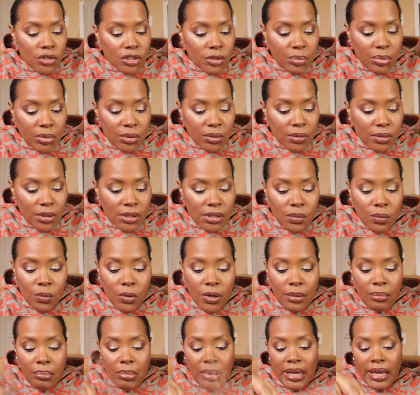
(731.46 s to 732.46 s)
just pull this
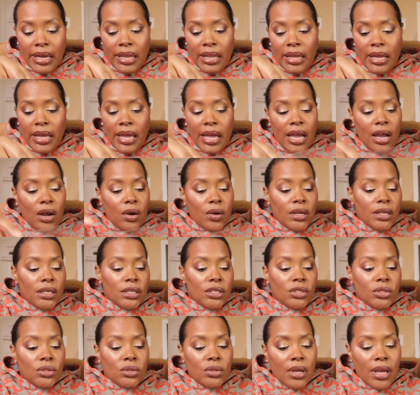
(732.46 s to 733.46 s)
one palette out
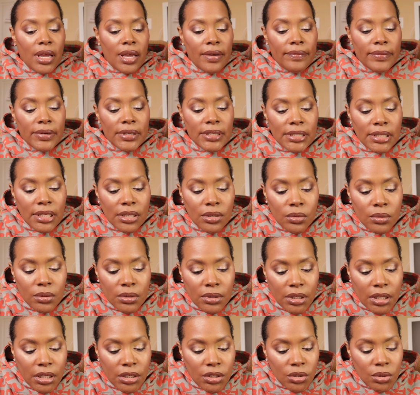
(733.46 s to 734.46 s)
and do every single
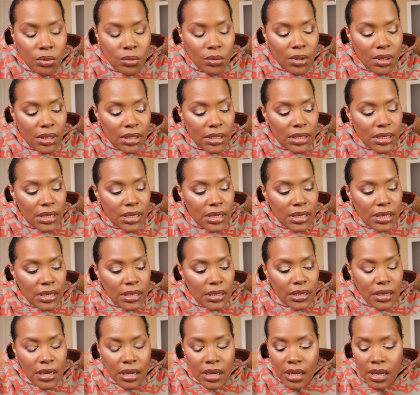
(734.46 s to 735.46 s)
thing you
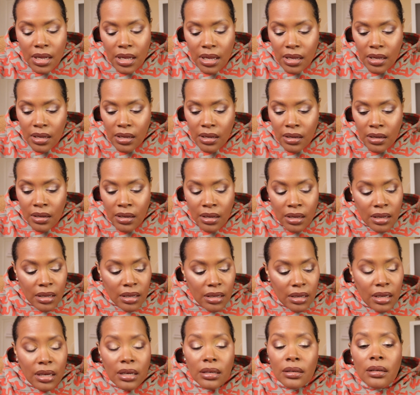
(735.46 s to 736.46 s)
need.
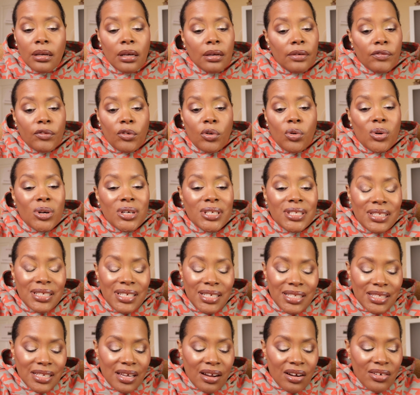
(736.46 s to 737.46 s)
It, of course,
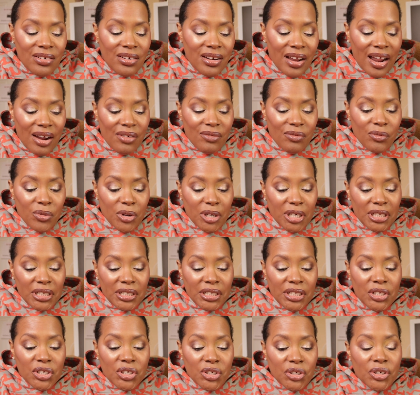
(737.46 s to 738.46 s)
these are not
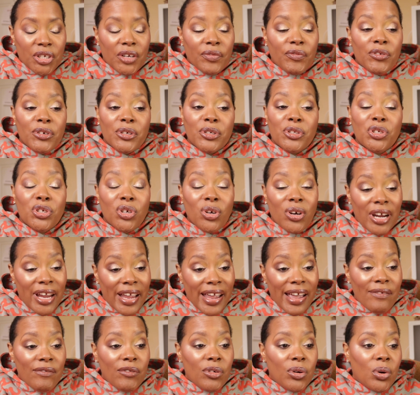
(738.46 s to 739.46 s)
really good for
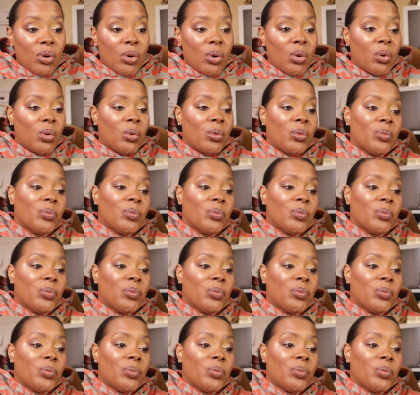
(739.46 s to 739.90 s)
travel,